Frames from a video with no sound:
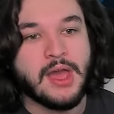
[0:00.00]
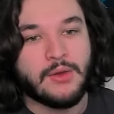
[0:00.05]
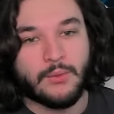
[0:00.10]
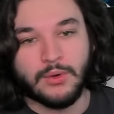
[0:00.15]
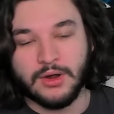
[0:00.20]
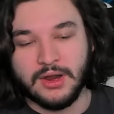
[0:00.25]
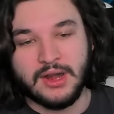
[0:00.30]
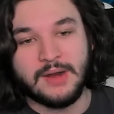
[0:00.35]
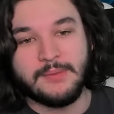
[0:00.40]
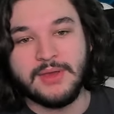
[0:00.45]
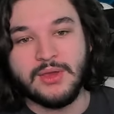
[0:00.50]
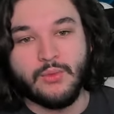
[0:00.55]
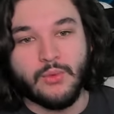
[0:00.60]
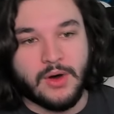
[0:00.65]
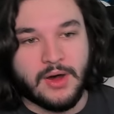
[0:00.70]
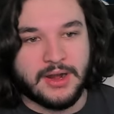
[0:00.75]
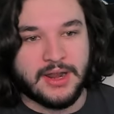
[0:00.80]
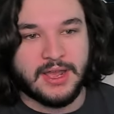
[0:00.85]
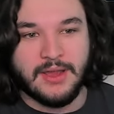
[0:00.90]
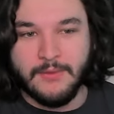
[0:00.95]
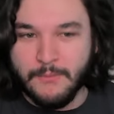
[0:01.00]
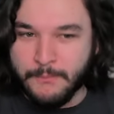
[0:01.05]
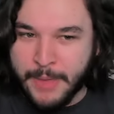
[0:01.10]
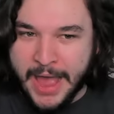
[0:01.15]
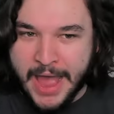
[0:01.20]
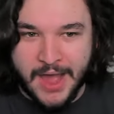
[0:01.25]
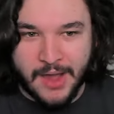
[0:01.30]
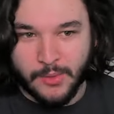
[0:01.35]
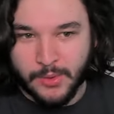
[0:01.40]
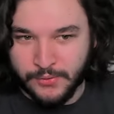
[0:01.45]
We're going to be wanting
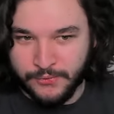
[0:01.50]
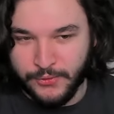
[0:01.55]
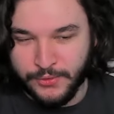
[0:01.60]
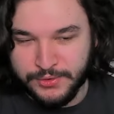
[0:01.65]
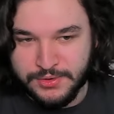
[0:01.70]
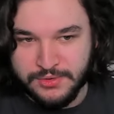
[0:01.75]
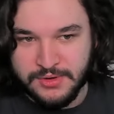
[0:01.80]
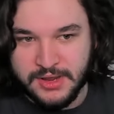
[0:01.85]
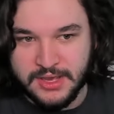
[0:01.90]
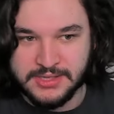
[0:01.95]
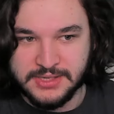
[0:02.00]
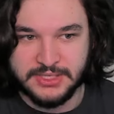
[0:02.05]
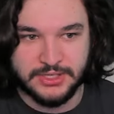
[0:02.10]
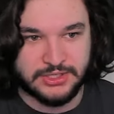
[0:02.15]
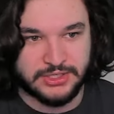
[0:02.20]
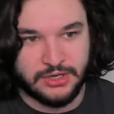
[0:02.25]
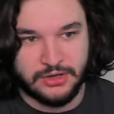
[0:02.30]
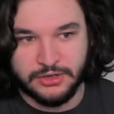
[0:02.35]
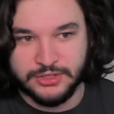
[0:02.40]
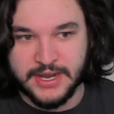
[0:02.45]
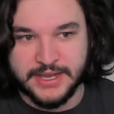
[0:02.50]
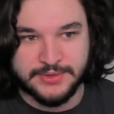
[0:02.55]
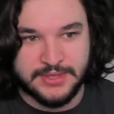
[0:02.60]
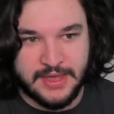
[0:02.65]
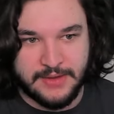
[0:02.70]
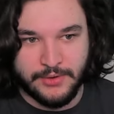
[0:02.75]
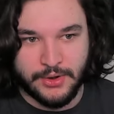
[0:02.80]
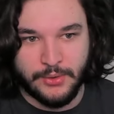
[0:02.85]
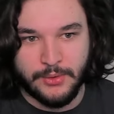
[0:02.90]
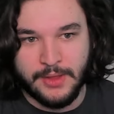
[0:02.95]
powerful uniques to synergize with
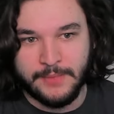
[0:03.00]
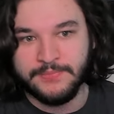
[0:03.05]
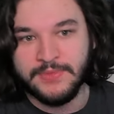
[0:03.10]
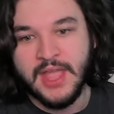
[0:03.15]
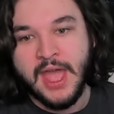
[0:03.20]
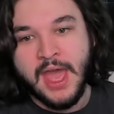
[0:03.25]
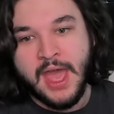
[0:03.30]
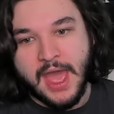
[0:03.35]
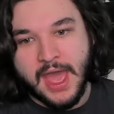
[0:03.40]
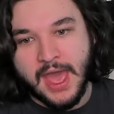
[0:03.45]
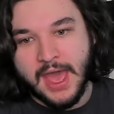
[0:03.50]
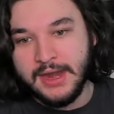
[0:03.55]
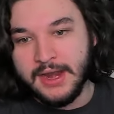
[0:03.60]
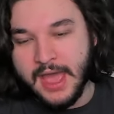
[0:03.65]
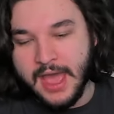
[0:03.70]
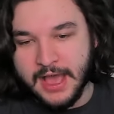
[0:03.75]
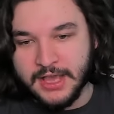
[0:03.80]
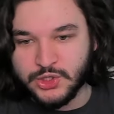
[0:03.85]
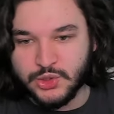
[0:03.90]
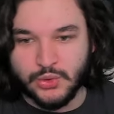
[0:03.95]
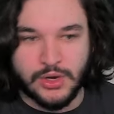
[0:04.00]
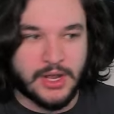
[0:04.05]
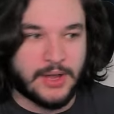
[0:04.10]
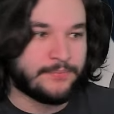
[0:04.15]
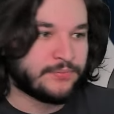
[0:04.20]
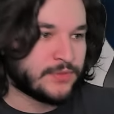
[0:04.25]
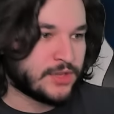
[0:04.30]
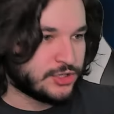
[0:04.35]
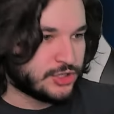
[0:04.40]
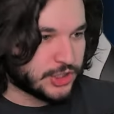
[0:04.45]
everyone. And
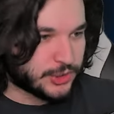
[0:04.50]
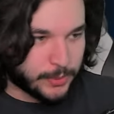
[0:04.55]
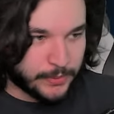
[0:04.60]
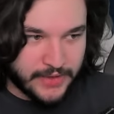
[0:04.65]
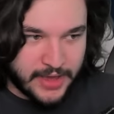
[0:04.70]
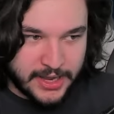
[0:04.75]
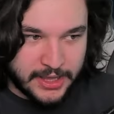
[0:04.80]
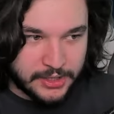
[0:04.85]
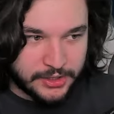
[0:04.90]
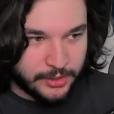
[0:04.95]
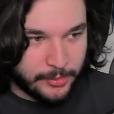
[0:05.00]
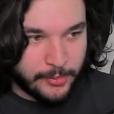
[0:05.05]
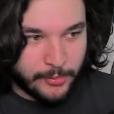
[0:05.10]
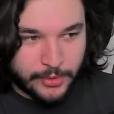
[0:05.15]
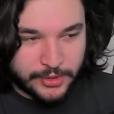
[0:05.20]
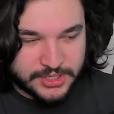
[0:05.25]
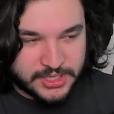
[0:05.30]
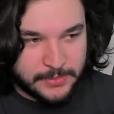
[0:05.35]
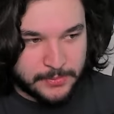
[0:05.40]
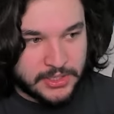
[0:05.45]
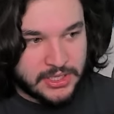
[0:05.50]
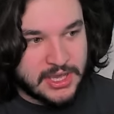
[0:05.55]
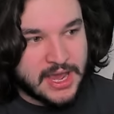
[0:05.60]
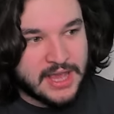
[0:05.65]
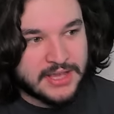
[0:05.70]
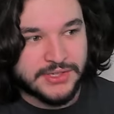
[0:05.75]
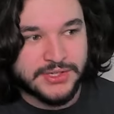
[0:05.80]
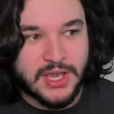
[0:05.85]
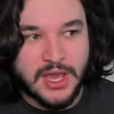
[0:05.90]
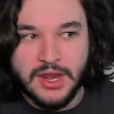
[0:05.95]
Ezra just providing a little bit more D P
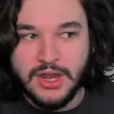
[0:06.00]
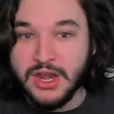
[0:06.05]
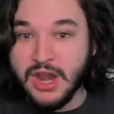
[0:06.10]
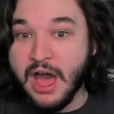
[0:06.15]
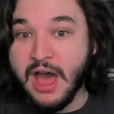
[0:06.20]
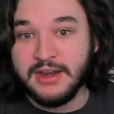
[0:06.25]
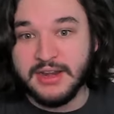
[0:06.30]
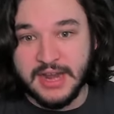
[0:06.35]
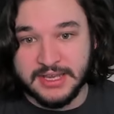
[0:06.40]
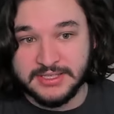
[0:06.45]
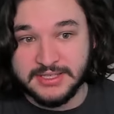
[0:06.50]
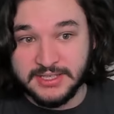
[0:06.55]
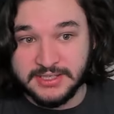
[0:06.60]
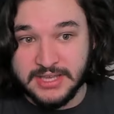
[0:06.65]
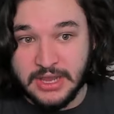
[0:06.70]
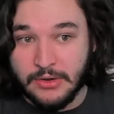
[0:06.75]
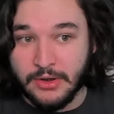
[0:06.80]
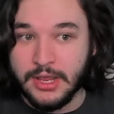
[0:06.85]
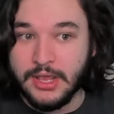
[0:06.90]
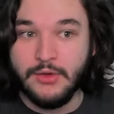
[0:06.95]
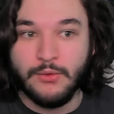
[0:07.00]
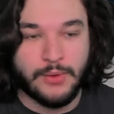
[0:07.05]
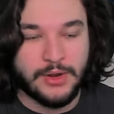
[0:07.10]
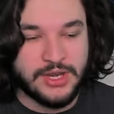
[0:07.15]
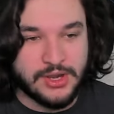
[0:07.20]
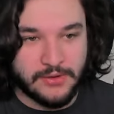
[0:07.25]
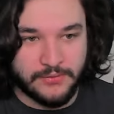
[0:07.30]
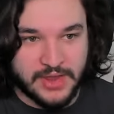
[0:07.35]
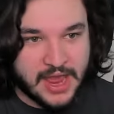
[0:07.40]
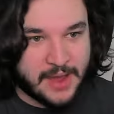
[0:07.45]
S, not necessary when
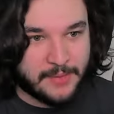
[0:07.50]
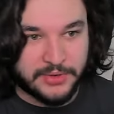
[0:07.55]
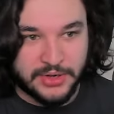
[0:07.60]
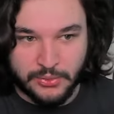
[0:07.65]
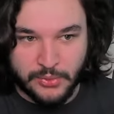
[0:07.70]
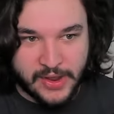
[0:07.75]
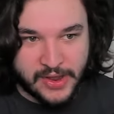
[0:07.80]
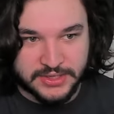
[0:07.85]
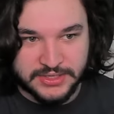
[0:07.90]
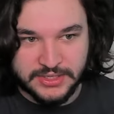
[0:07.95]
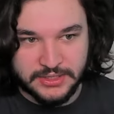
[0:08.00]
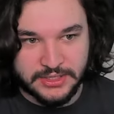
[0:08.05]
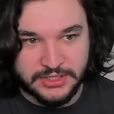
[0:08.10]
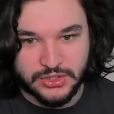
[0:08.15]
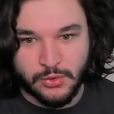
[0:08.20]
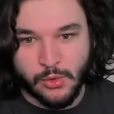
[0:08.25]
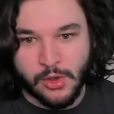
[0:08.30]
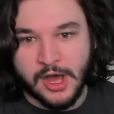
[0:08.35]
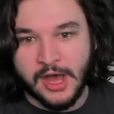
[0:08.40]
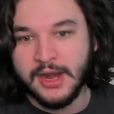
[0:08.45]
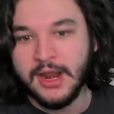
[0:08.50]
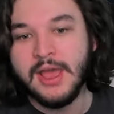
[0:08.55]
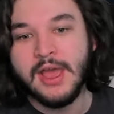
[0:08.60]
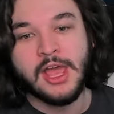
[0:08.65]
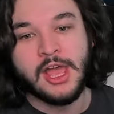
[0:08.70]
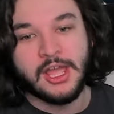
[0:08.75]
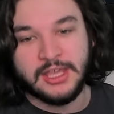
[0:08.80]
you have Captain Rex in the squad.